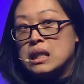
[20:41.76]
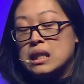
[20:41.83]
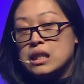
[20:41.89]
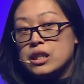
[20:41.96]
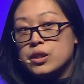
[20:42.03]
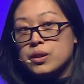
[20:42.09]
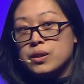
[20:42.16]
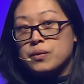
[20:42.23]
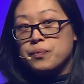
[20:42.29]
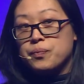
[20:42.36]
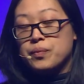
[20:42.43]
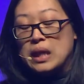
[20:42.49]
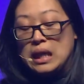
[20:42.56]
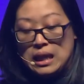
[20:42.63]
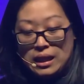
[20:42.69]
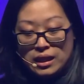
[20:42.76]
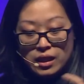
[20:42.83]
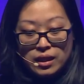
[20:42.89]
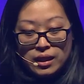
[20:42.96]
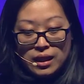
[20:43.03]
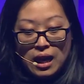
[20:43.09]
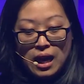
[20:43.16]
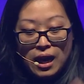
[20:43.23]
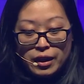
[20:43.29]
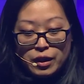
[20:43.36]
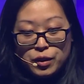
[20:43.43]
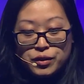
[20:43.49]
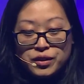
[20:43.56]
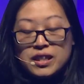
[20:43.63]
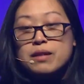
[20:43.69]
You know, I
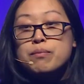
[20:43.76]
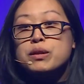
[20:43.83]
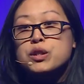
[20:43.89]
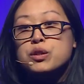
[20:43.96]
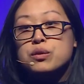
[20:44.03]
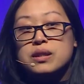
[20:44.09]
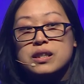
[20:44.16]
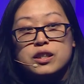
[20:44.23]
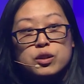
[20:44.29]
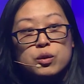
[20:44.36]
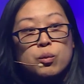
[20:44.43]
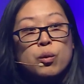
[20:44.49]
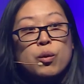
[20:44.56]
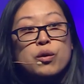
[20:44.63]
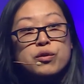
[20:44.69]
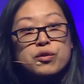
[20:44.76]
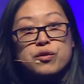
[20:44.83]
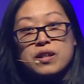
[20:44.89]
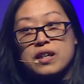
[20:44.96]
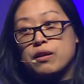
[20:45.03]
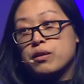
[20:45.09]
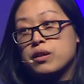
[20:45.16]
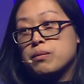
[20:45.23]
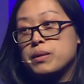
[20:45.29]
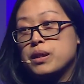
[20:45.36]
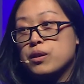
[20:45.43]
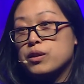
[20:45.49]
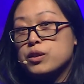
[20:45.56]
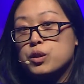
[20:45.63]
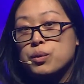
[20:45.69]
used imagery to walk through the El
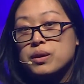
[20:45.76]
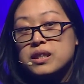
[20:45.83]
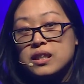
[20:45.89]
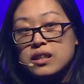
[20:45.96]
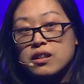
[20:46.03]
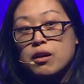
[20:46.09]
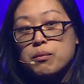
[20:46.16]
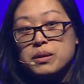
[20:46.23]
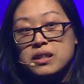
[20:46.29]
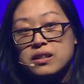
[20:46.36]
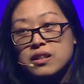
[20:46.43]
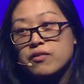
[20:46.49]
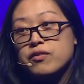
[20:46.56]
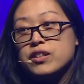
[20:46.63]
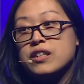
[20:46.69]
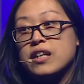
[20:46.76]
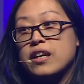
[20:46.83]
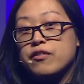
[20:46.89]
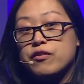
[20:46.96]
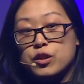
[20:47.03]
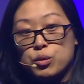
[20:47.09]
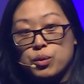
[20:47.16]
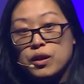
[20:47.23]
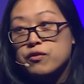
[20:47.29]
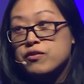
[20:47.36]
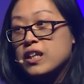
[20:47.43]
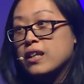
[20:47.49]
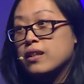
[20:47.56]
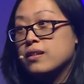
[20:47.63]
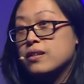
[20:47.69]
Camino, 20 kilometers every day for 12
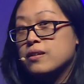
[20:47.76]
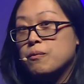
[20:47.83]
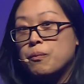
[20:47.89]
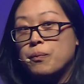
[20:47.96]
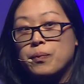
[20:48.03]
days.